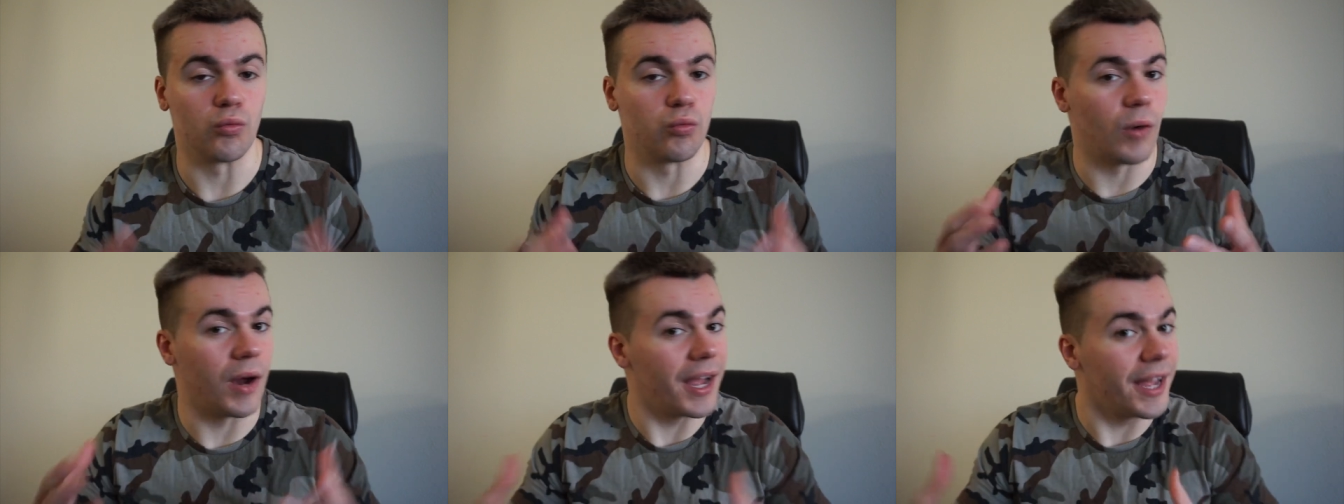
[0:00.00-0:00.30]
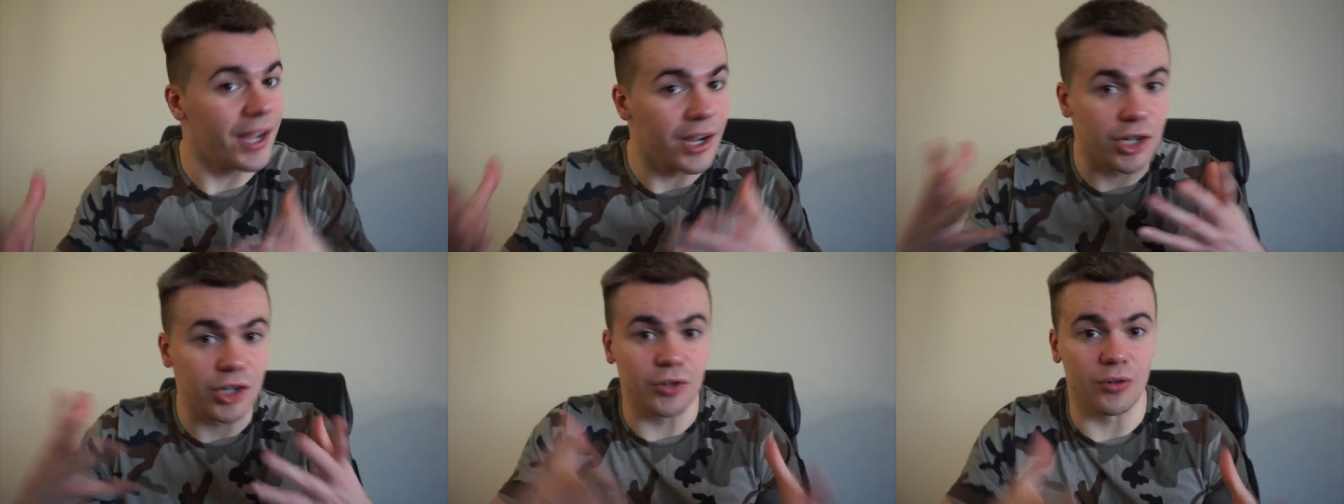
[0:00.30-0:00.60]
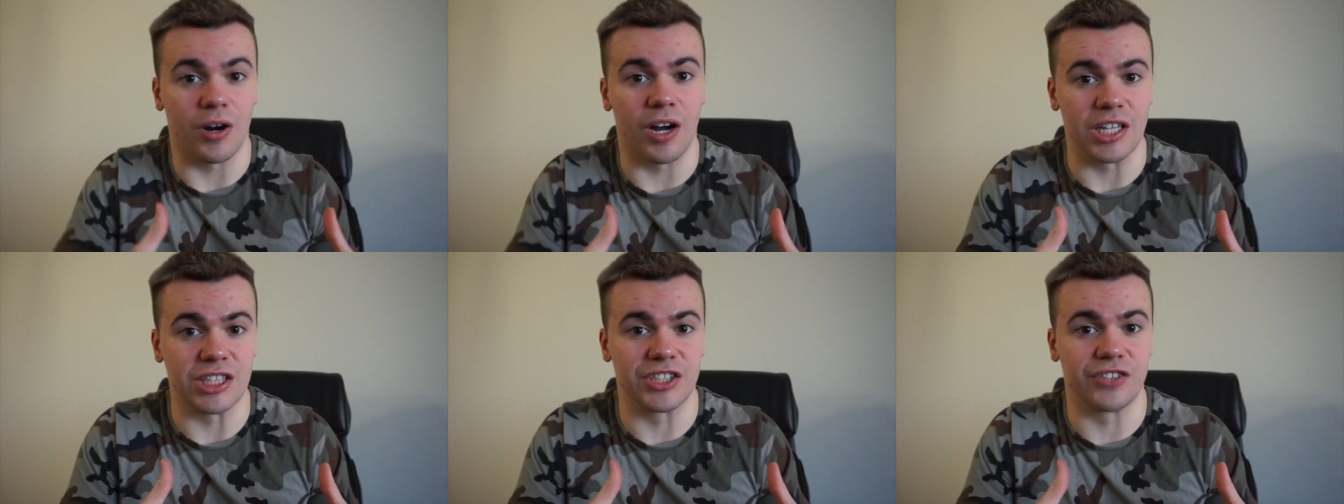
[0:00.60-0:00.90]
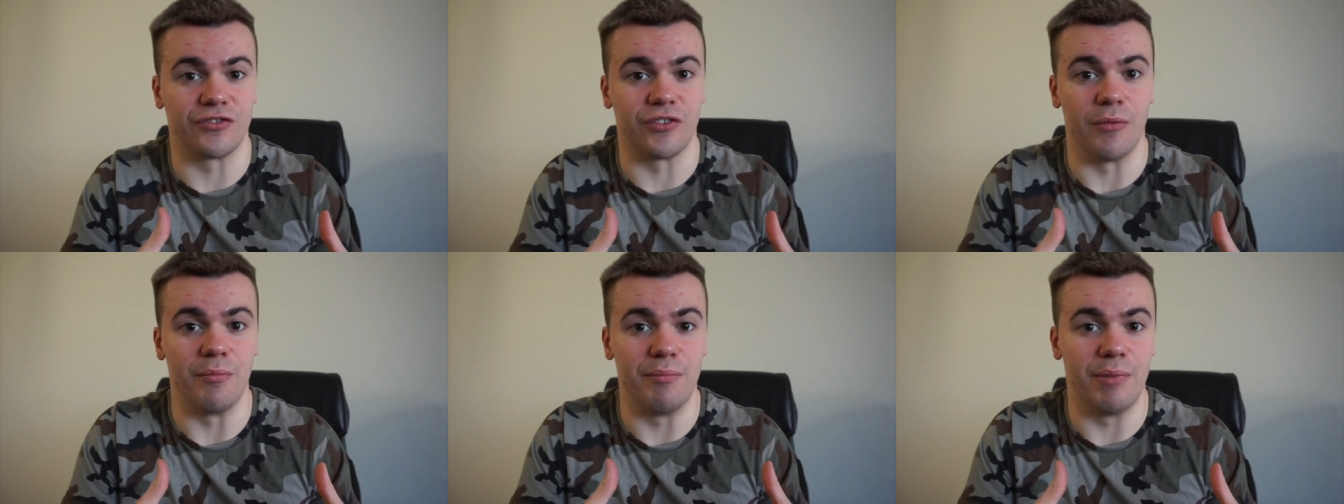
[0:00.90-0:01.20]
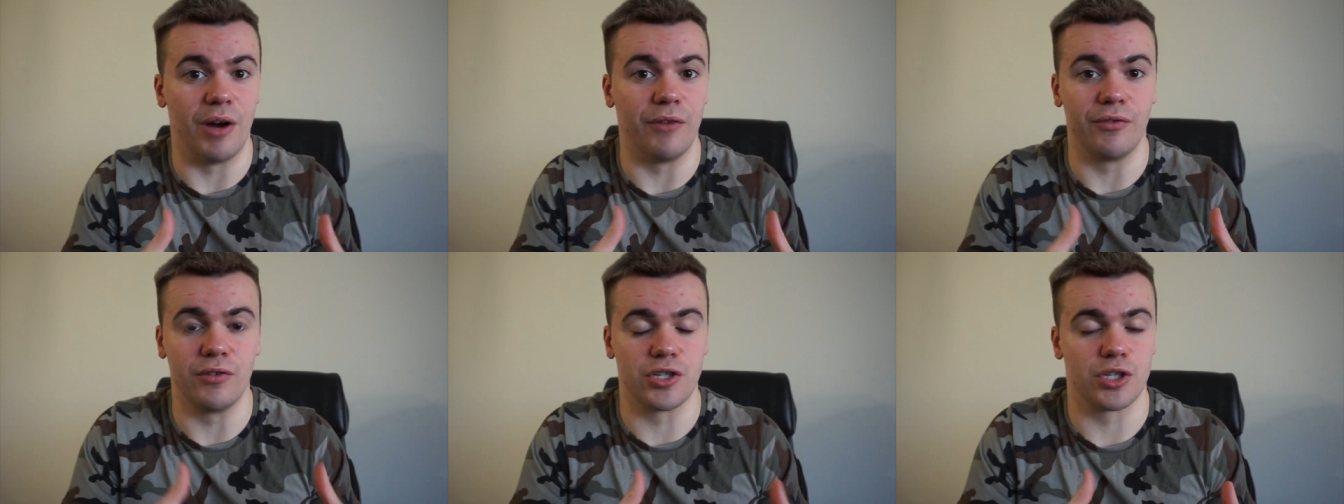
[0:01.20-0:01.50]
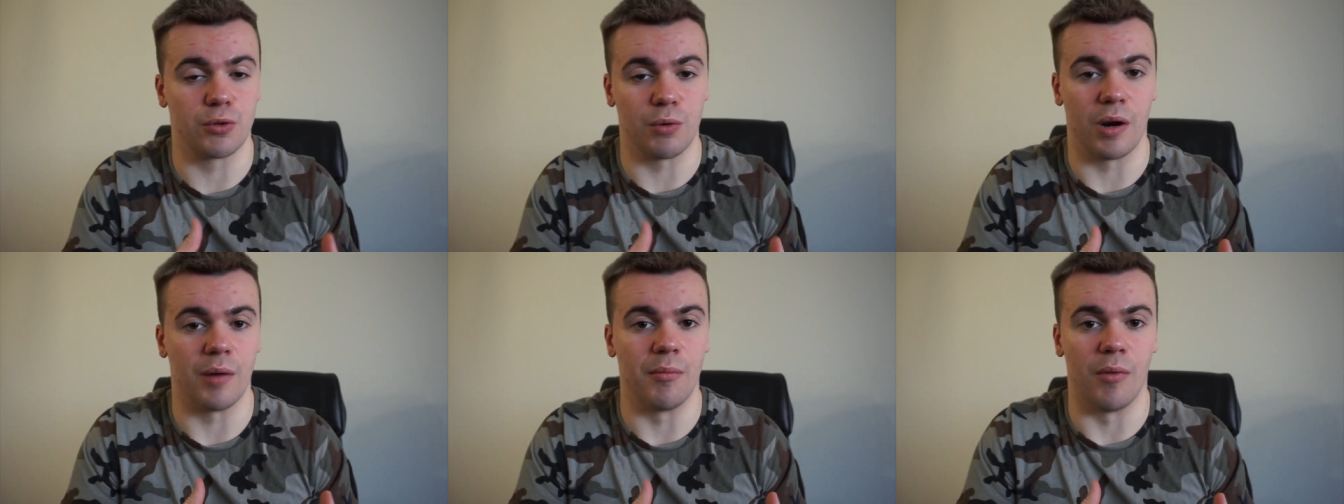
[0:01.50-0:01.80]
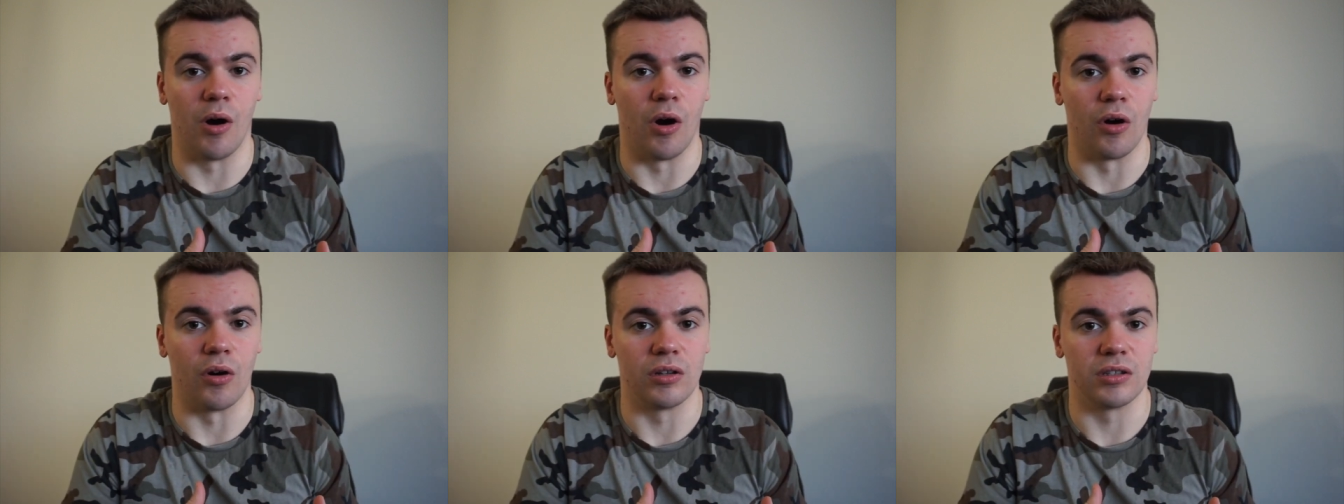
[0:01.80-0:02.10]
right across from Bellevue Square
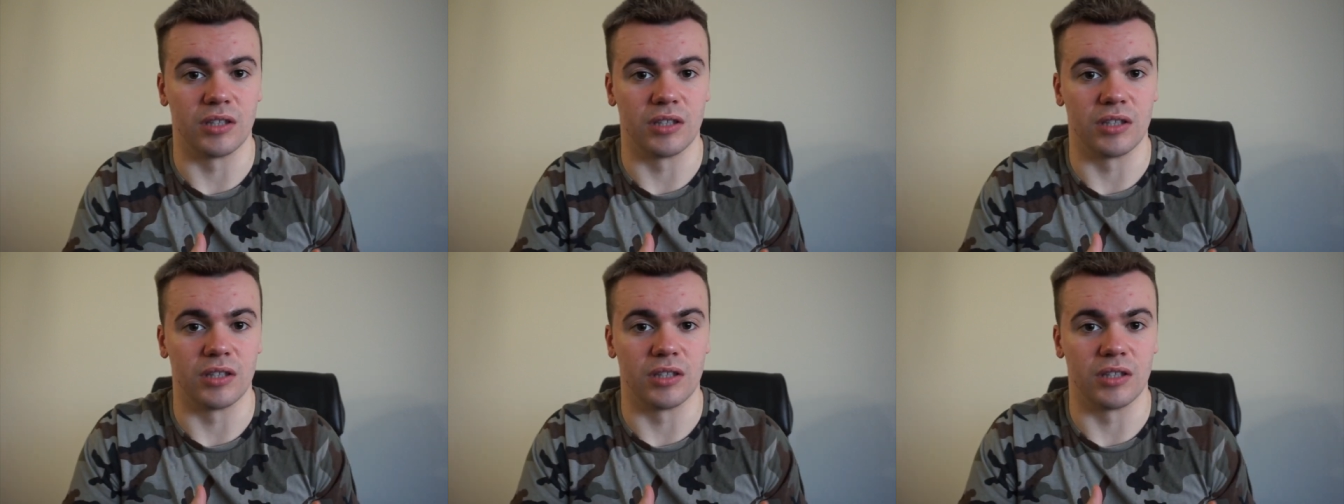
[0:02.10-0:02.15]
Mall.